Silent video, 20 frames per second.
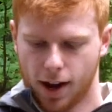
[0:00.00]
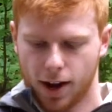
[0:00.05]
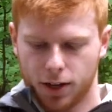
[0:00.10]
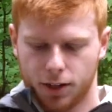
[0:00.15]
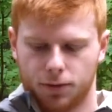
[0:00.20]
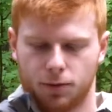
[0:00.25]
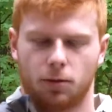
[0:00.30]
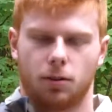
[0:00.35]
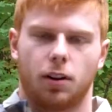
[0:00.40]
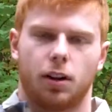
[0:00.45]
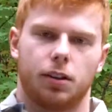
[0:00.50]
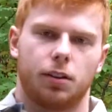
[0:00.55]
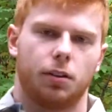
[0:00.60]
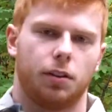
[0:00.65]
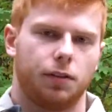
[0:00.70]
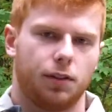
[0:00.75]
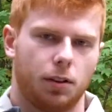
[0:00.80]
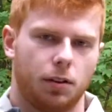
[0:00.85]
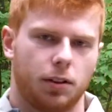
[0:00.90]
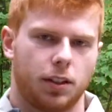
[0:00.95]
As for
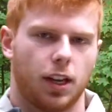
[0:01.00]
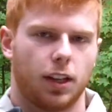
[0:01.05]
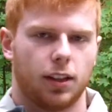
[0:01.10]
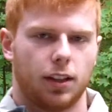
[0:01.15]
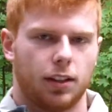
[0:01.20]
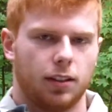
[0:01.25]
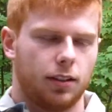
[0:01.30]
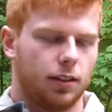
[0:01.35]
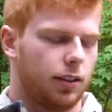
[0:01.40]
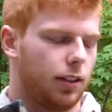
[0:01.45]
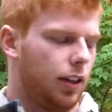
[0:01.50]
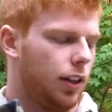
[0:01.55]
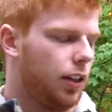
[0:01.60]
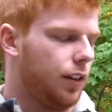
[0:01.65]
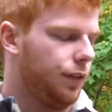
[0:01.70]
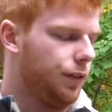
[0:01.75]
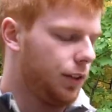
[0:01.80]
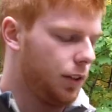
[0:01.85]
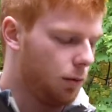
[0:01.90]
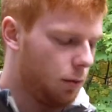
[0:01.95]
other reviews on this,
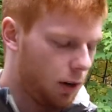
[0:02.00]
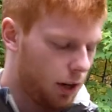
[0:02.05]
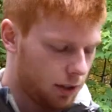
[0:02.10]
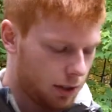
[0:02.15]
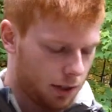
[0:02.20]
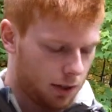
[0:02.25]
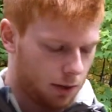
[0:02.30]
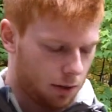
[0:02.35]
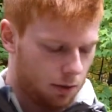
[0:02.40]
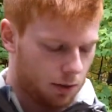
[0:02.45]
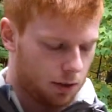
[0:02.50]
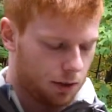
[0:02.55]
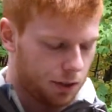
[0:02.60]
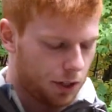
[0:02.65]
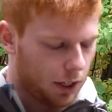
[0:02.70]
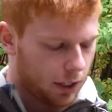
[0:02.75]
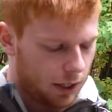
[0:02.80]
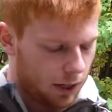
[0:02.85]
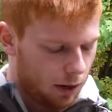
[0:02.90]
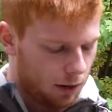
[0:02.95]
if you want to go
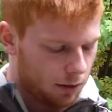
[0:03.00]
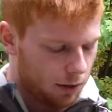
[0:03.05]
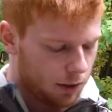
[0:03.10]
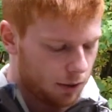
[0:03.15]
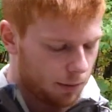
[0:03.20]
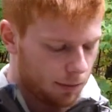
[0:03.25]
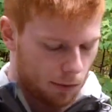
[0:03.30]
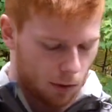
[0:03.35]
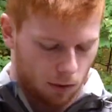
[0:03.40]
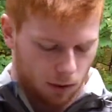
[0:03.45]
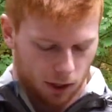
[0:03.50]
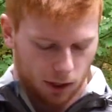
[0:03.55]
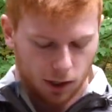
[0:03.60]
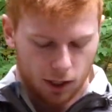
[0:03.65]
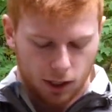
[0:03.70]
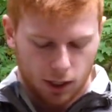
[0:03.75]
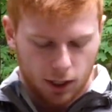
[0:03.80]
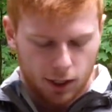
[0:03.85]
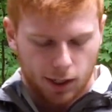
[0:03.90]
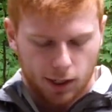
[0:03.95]
check out some
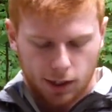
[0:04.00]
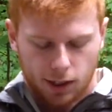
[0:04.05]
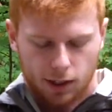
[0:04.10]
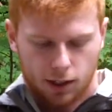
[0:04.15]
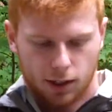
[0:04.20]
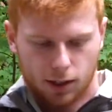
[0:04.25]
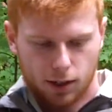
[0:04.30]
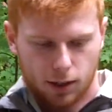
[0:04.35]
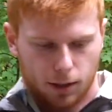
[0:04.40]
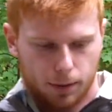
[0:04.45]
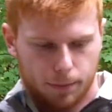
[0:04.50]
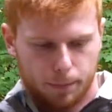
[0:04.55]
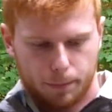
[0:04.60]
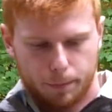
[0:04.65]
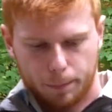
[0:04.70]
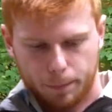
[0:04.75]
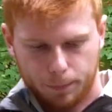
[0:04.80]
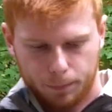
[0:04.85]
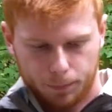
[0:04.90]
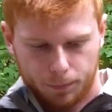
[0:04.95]
more,
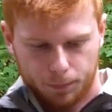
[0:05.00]
trying